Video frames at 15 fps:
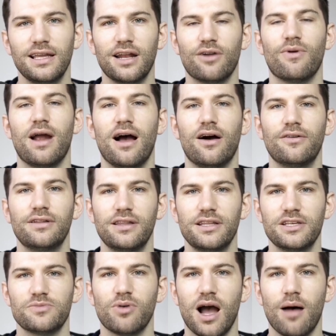get around
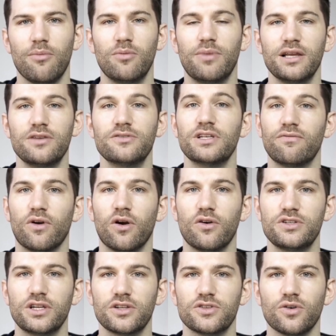this problem by using
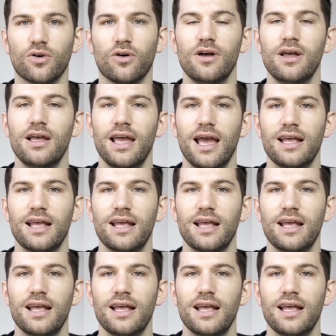version control